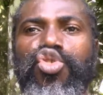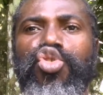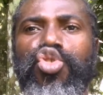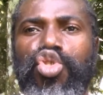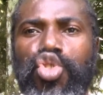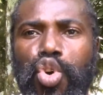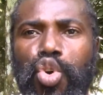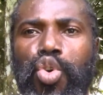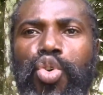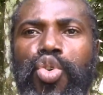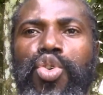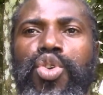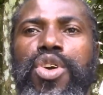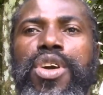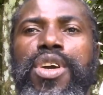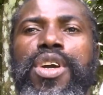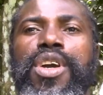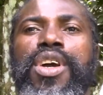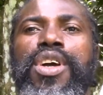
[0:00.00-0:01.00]
to you
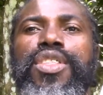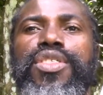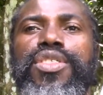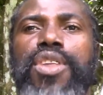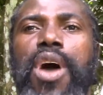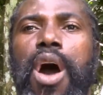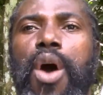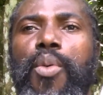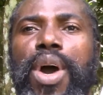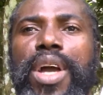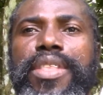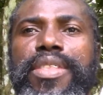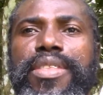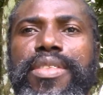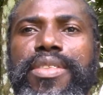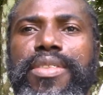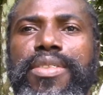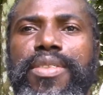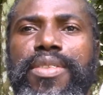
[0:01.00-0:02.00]
now
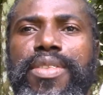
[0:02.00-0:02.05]
when